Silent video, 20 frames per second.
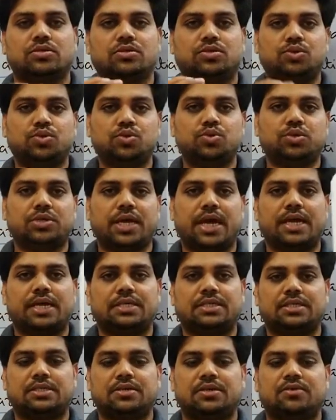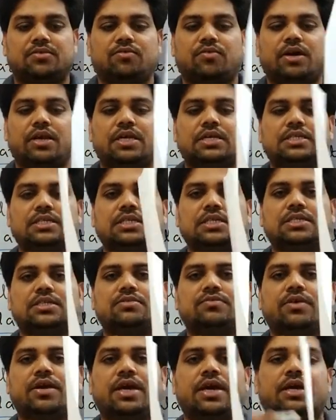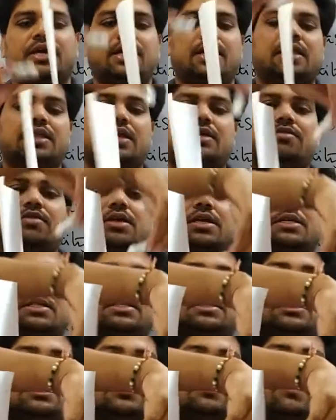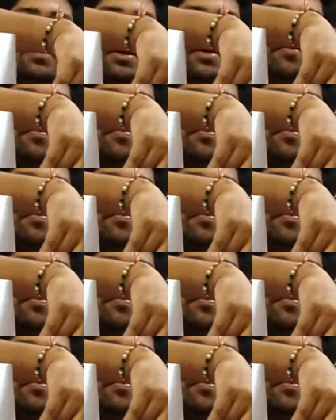two sides. One is this way and the other one is this way,